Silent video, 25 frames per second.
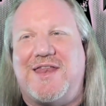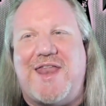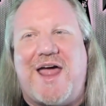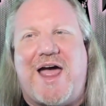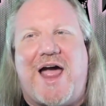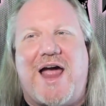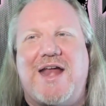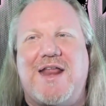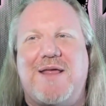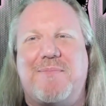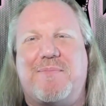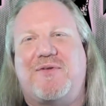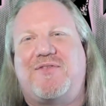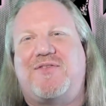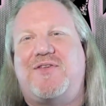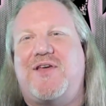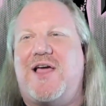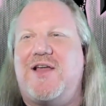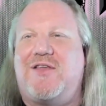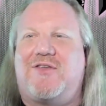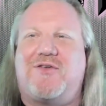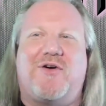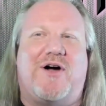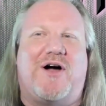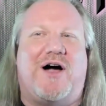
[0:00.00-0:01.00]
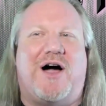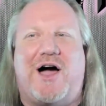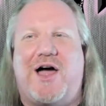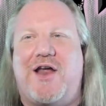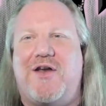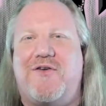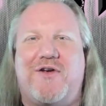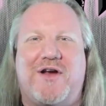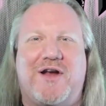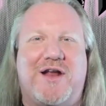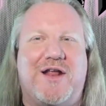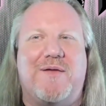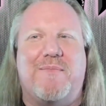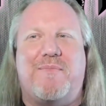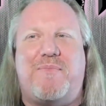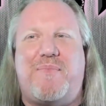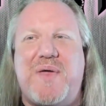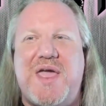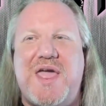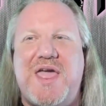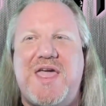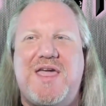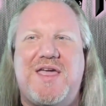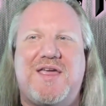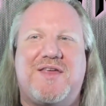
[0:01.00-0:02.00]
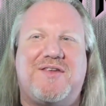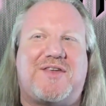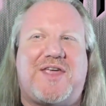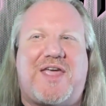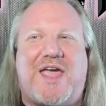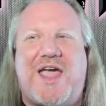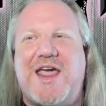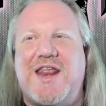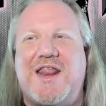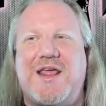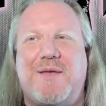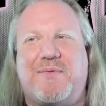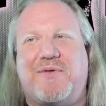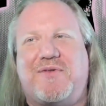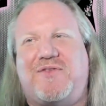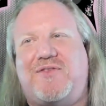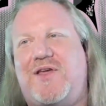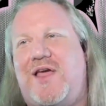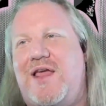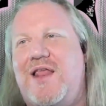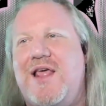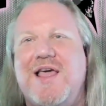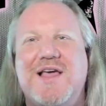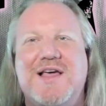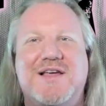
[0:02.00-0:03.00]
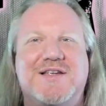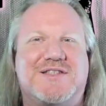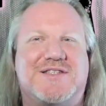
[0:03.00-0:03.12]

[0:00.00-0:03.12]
90% to 100. And a B is 80%.